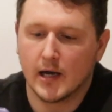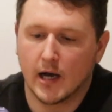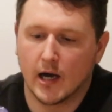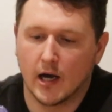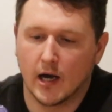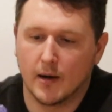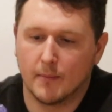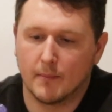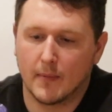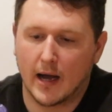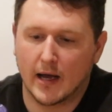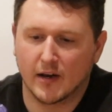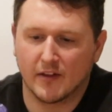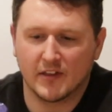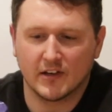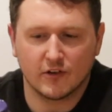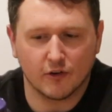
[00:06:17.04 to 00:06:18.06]
And
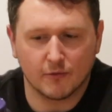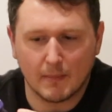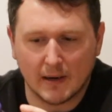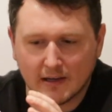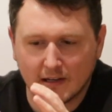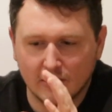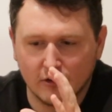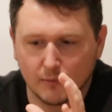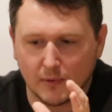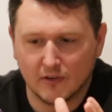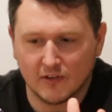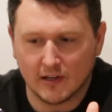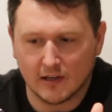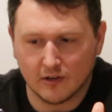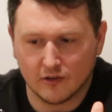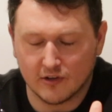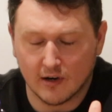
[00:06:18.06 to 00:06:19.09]
I think just magnesium and
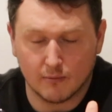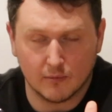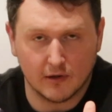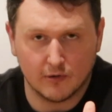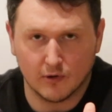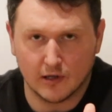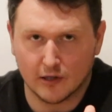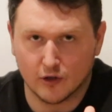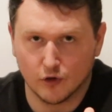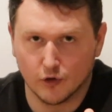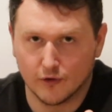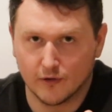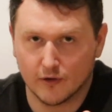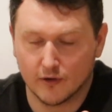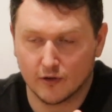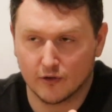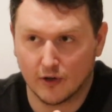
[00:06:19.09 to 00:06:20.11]
zinc are generally really good
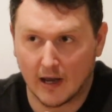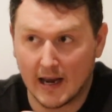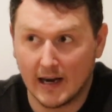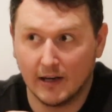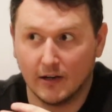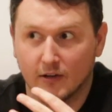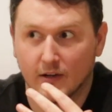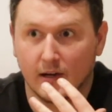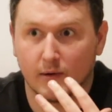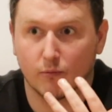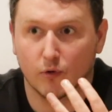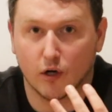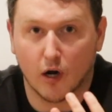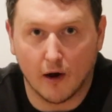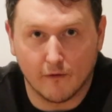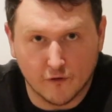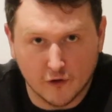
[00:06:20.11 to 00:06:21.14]
to aid in
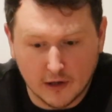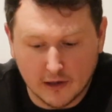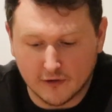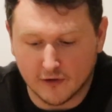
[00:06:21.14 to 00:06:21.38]
recovery.